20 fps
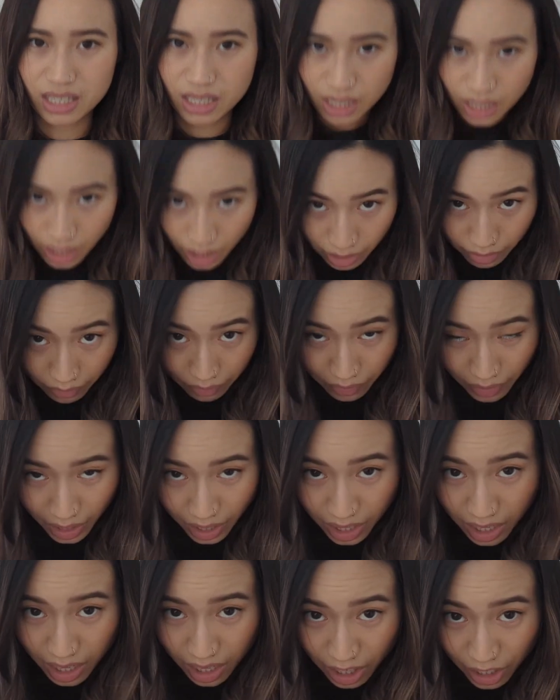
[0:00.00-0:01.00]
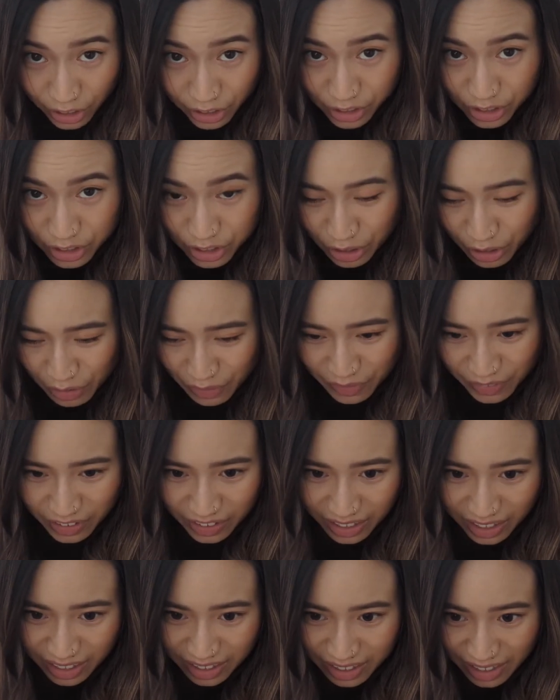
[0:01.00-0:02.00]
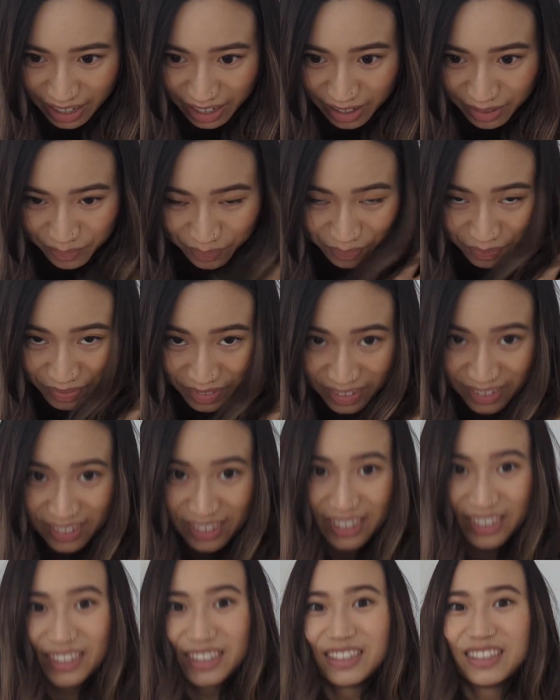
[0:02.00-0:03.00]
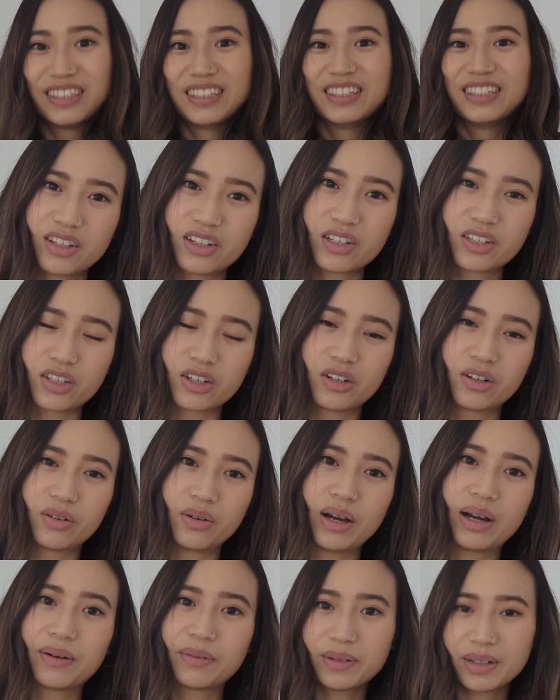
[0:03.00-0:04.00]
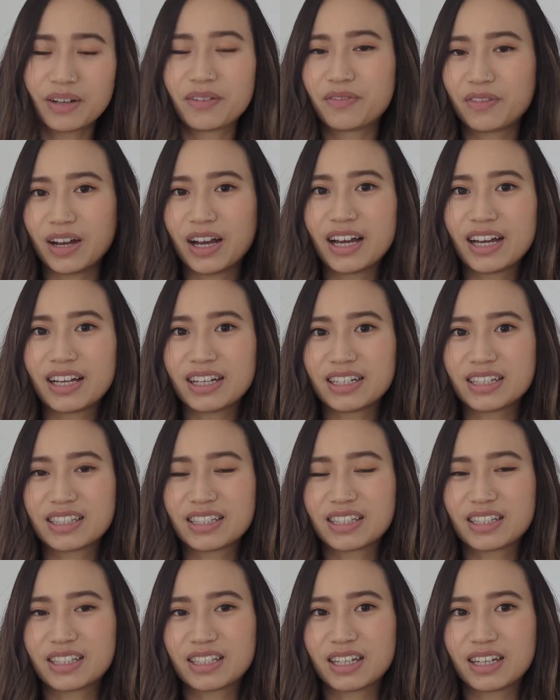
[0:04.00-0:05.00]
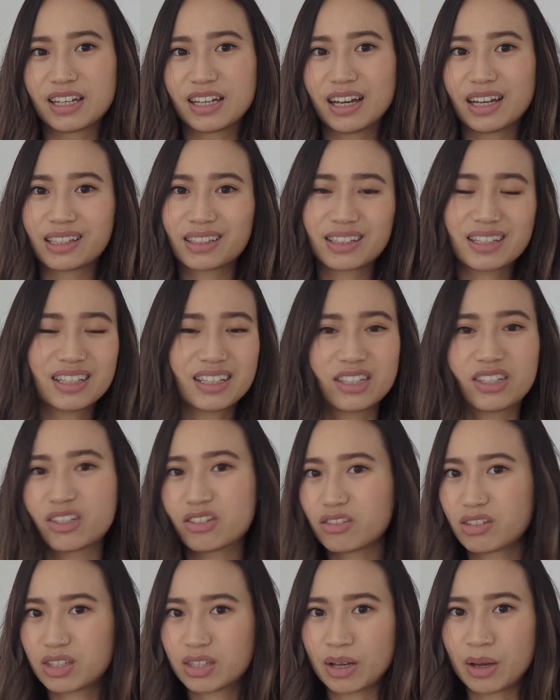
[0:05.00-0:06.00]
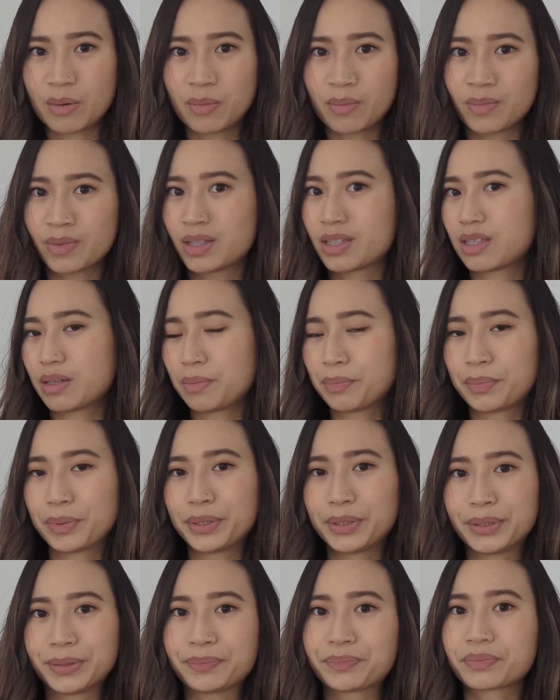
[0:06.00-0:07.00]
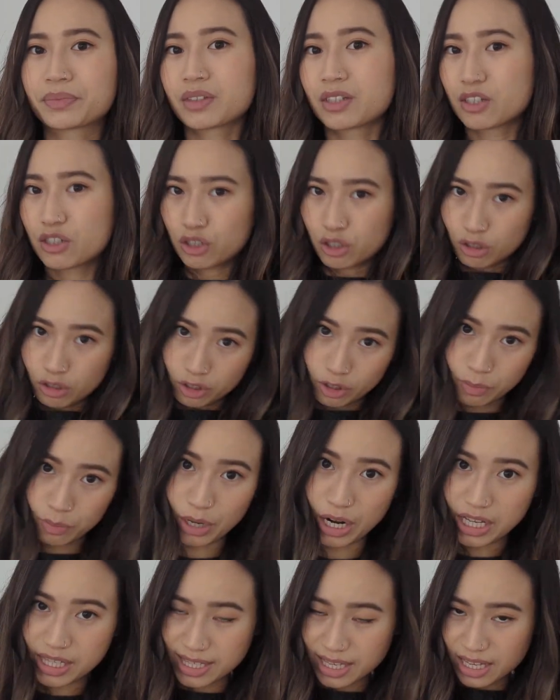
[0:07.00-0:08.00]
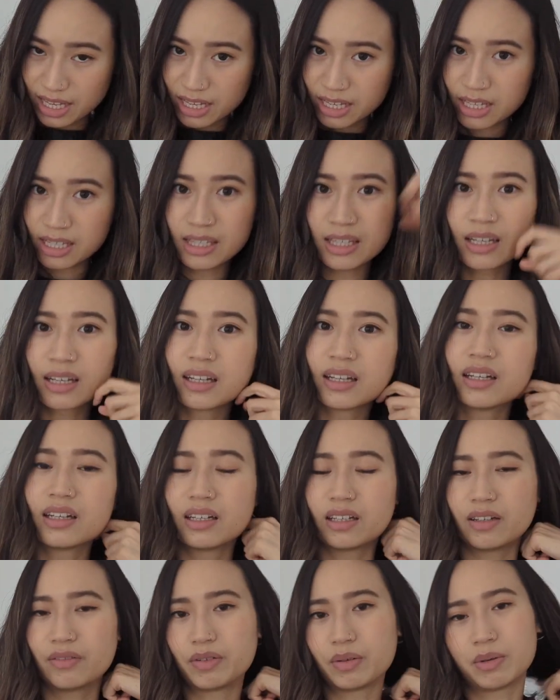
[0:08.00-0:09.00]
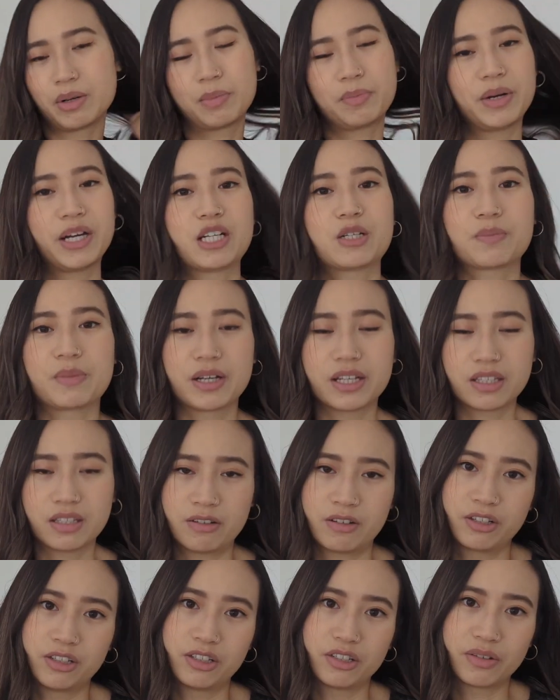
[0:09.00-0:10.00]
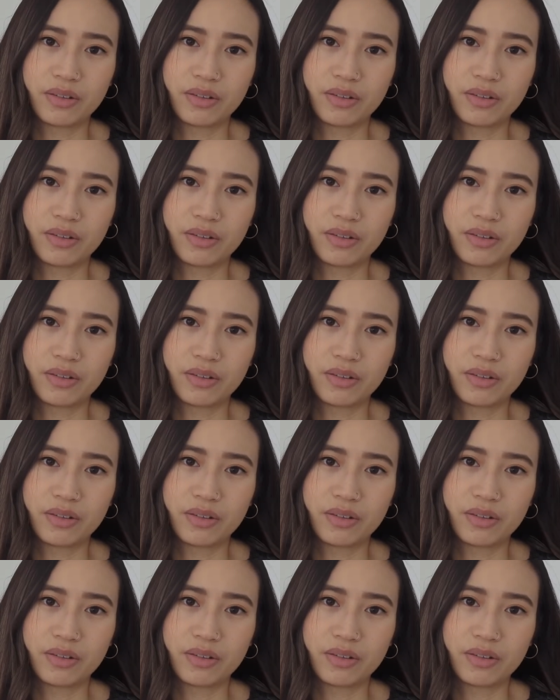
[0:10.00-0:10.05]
to kind of like hunch over like that. So I would advise to at least do some simple shoulder presses. If you want to bench press, you can do